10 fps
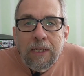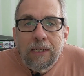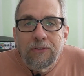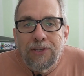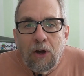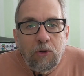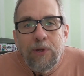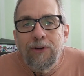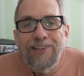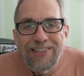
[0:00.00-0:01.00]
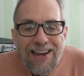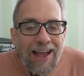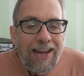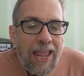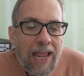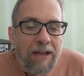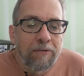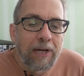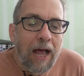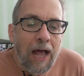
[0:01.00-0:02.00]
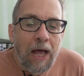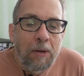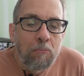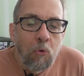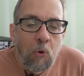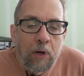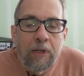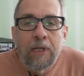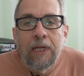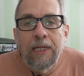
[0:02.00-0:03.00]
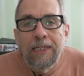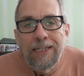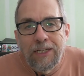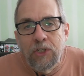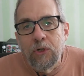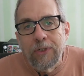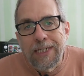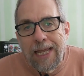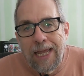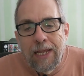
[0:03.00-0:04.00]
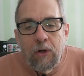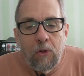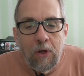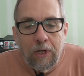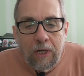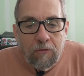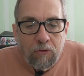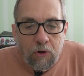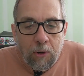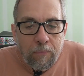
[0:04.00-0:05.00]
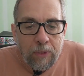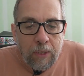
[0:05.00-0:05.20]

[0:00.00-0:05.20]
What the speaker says: because the Arduino does not have an onboard digital to analog converter.